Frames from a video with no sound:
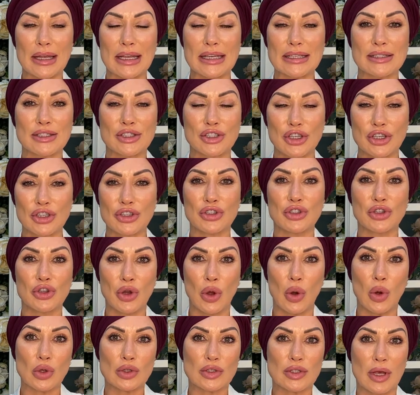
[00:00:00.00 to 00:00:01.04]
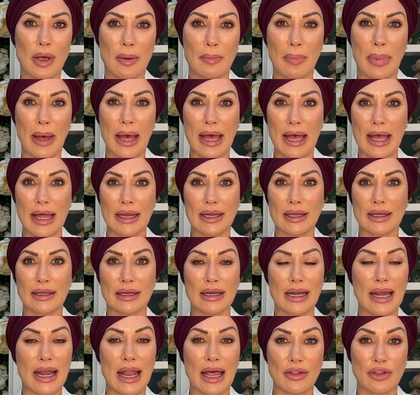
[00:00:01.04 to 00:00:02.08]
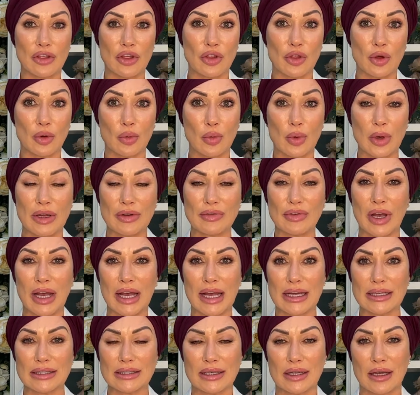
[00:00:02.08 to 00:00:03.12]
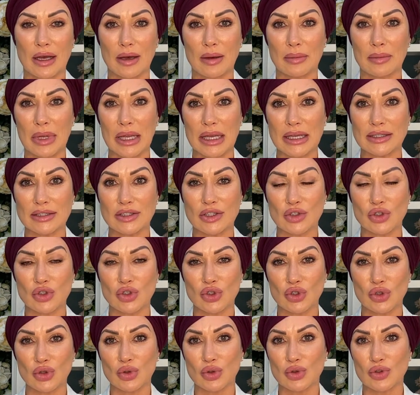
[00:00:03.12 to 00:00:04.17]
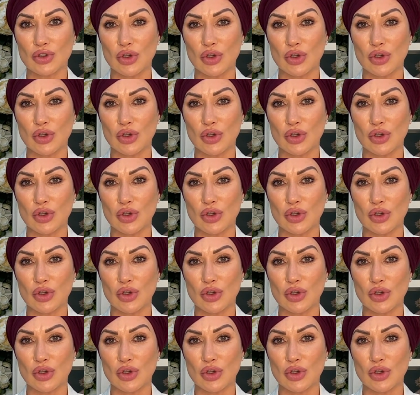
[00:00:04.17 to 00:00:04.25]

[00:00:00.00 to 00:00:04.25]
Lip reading: it's just not a bag leather that we've had come into store.